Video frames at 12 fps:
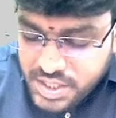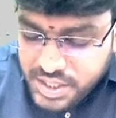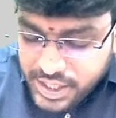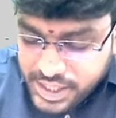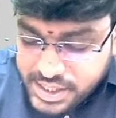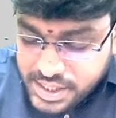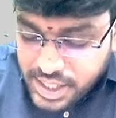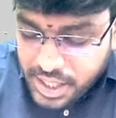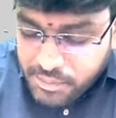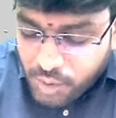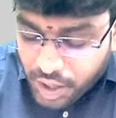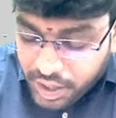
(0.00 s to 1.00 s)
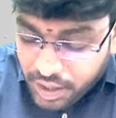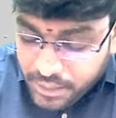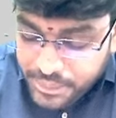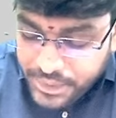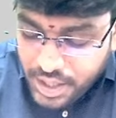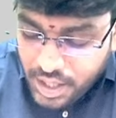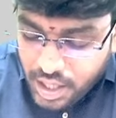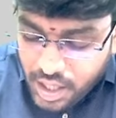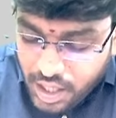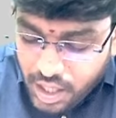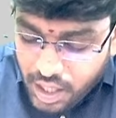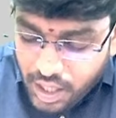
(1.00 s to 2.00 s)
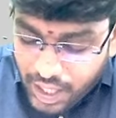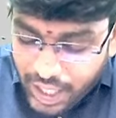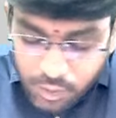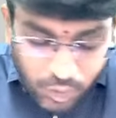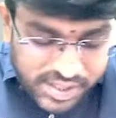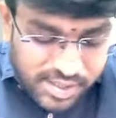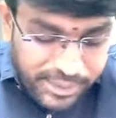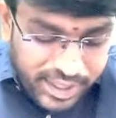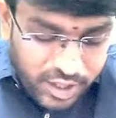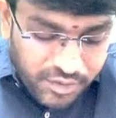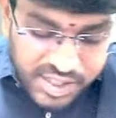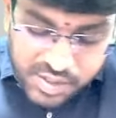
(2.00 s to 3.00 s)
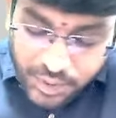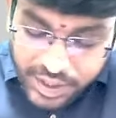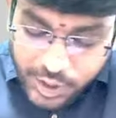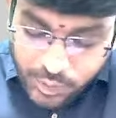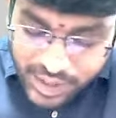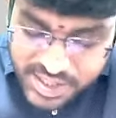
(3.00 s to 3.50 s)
GST model. And what is the meaning of this word dual